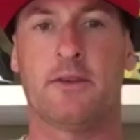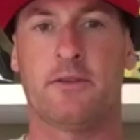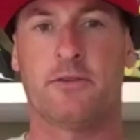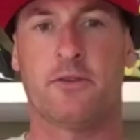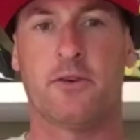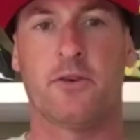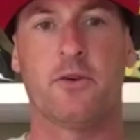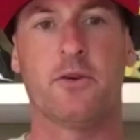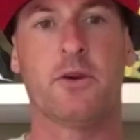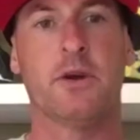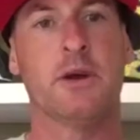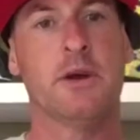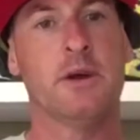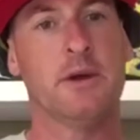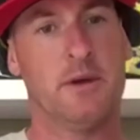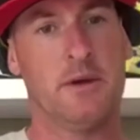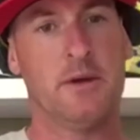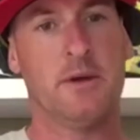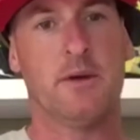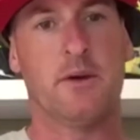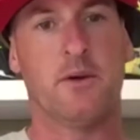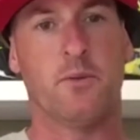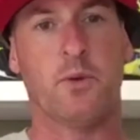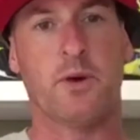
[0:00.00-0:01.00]
so
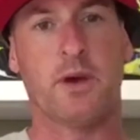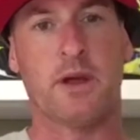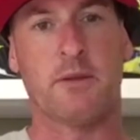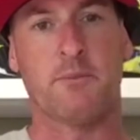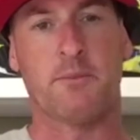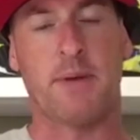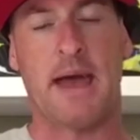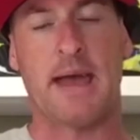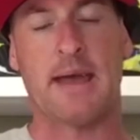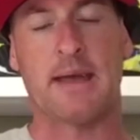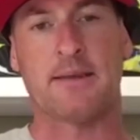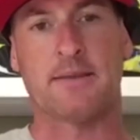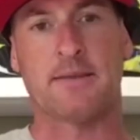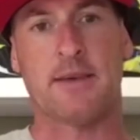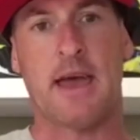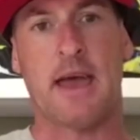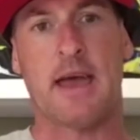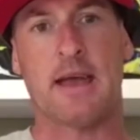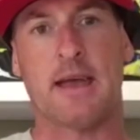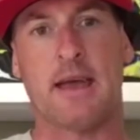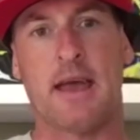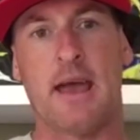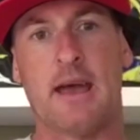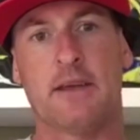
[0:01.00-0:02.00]
we're going to bag and
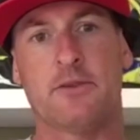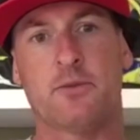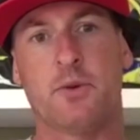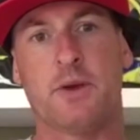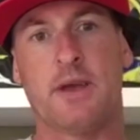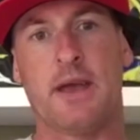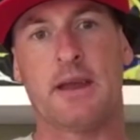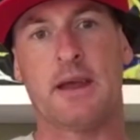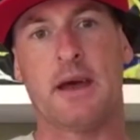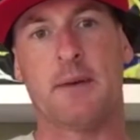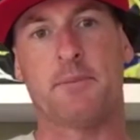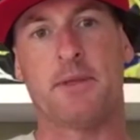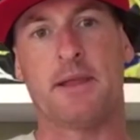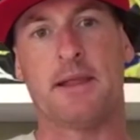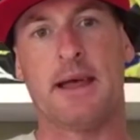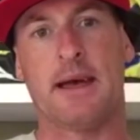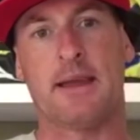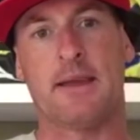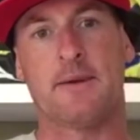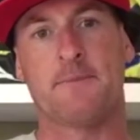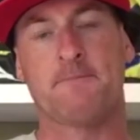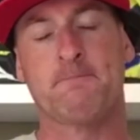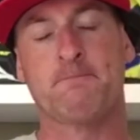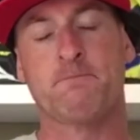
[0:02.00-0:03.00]
tag as we get up the
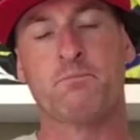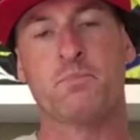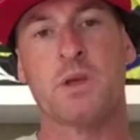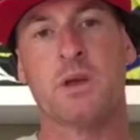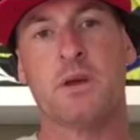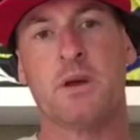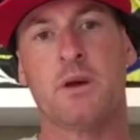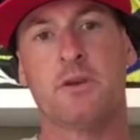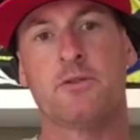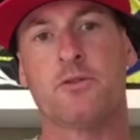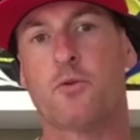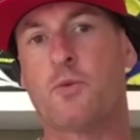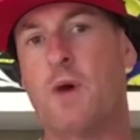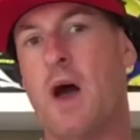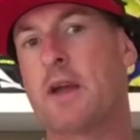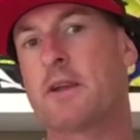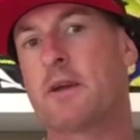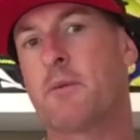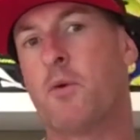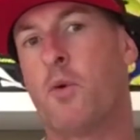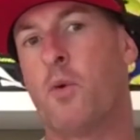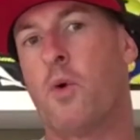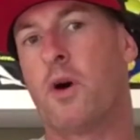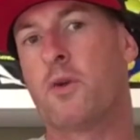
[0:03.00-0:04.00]
ladder. So round
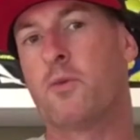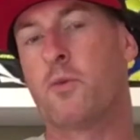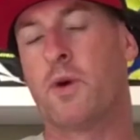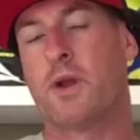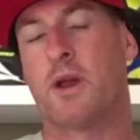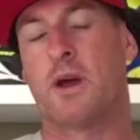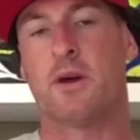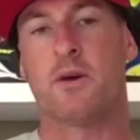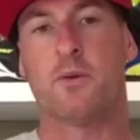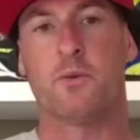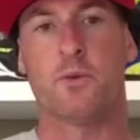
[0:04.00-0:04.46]
number 1 winner